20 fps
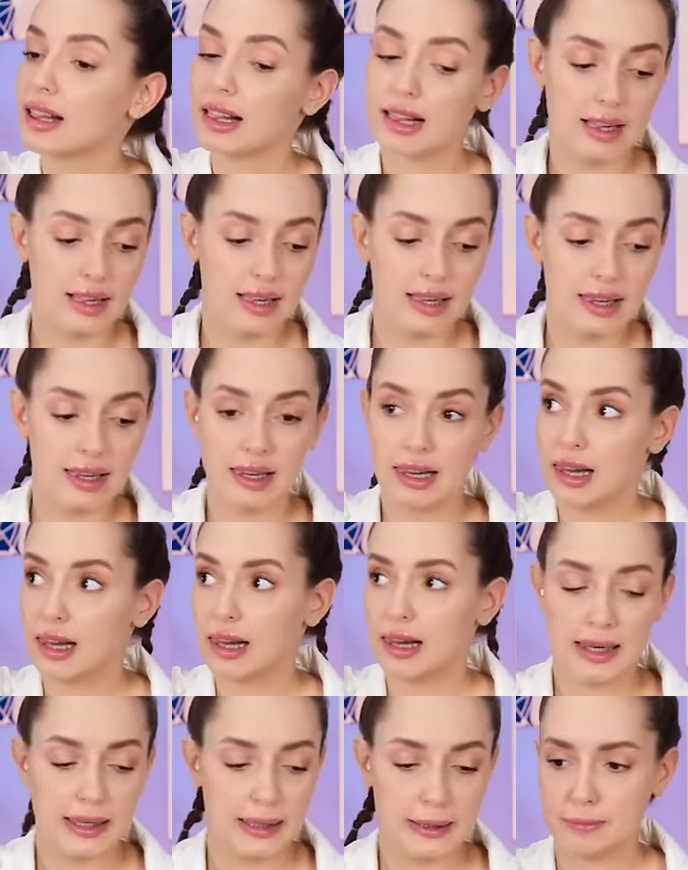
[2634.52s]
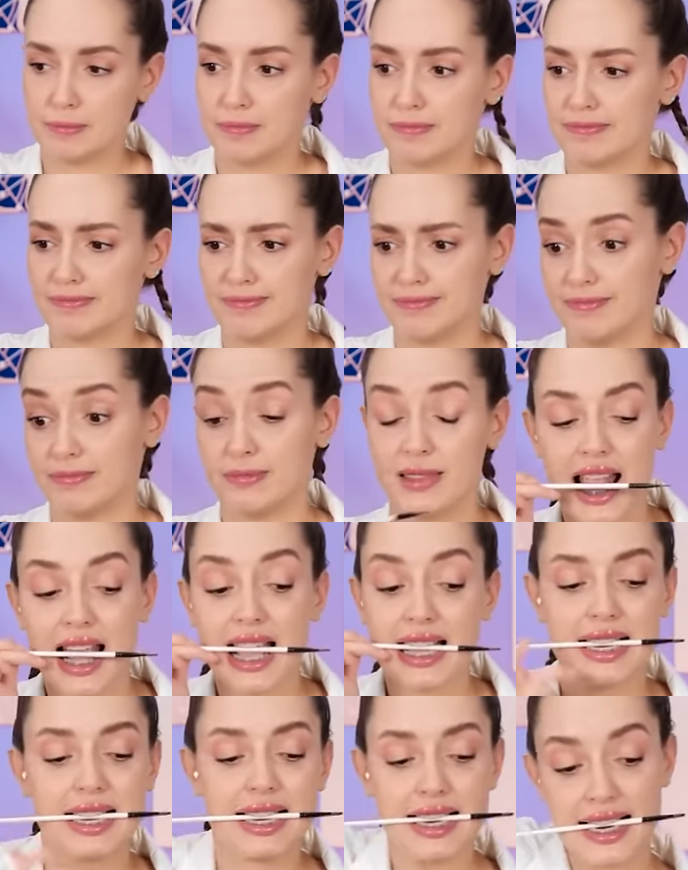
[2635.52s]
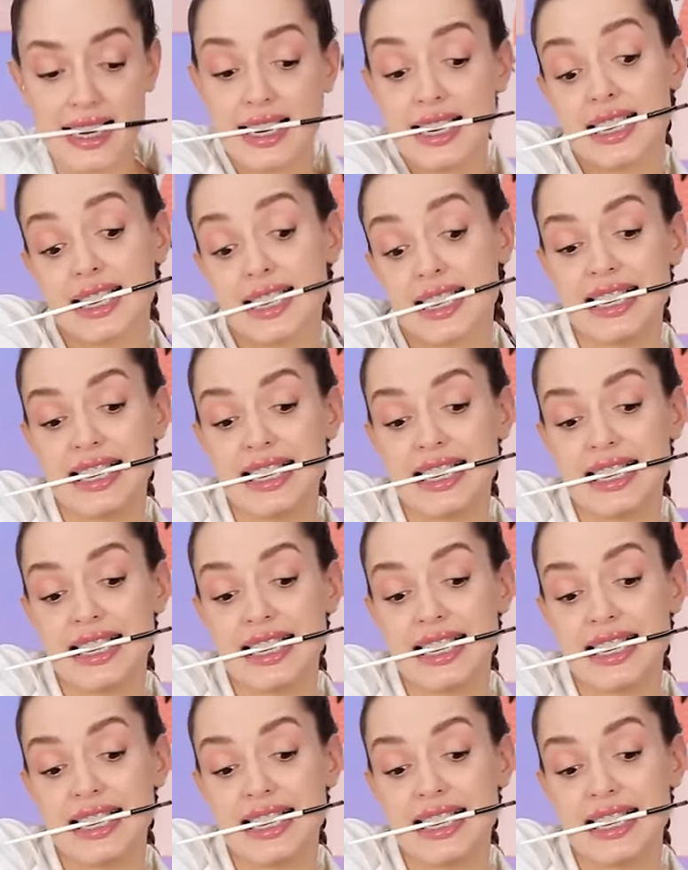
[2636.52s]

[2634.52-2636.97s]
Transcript: Oh, looks like I'm getting a message. Let's see.